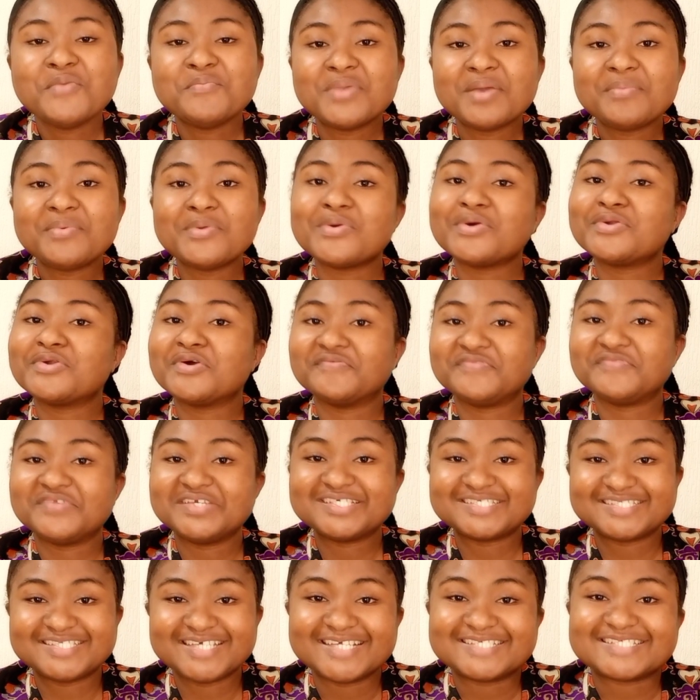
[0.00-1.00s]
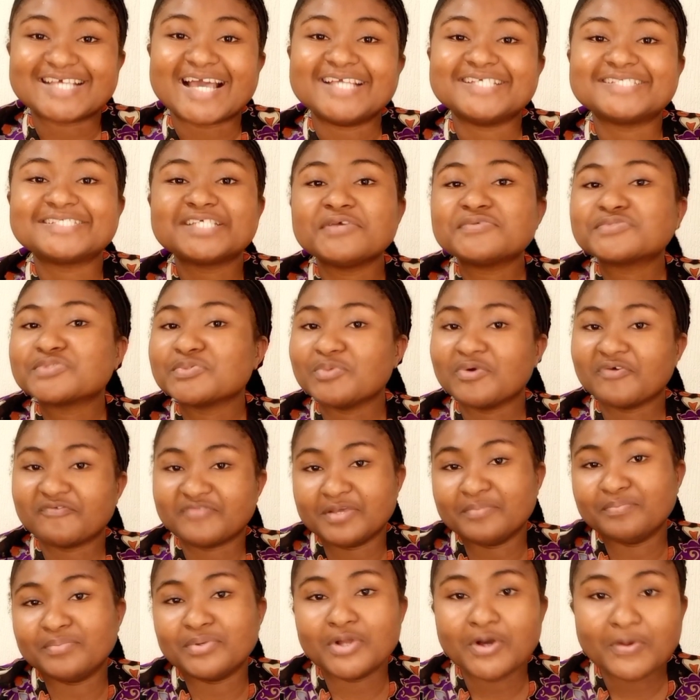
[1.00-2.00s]
Maybe one of these days, I save some of
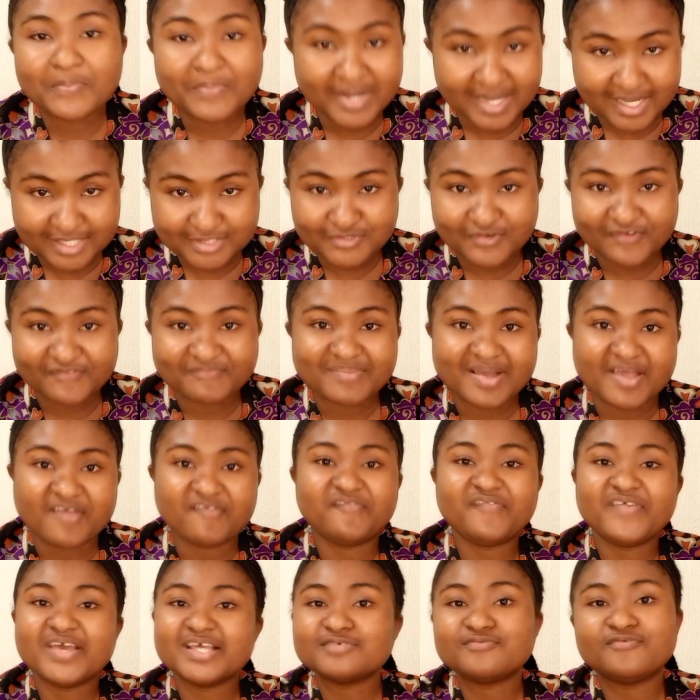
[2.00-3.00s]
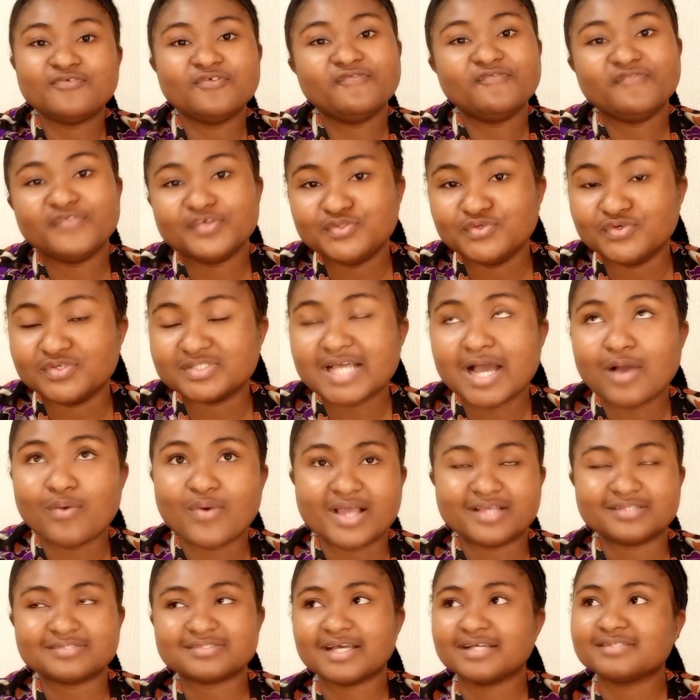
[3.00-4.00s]
the bloopers of my first few videos, how
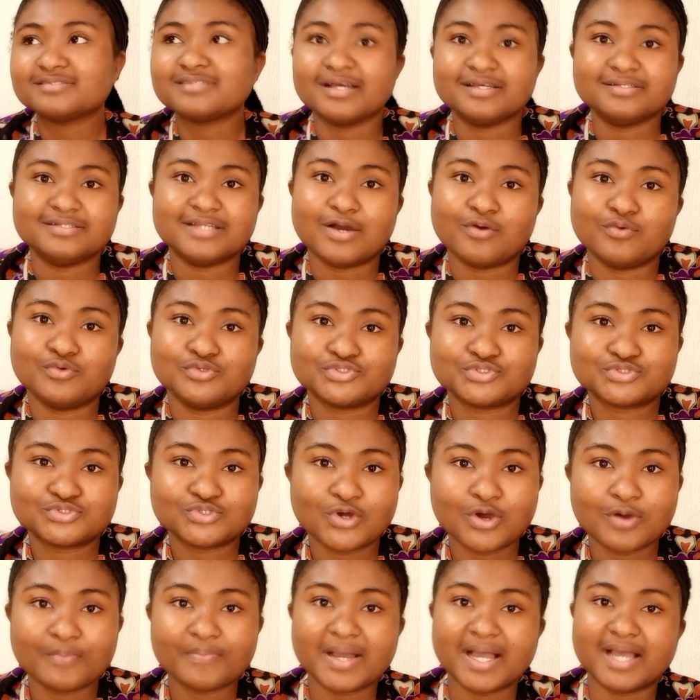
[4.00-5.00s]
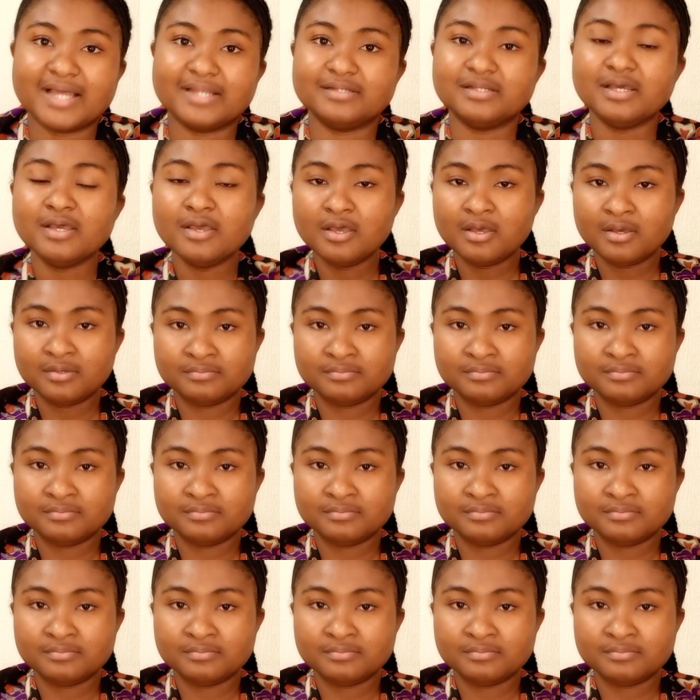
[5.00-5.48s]
I start and I will stop and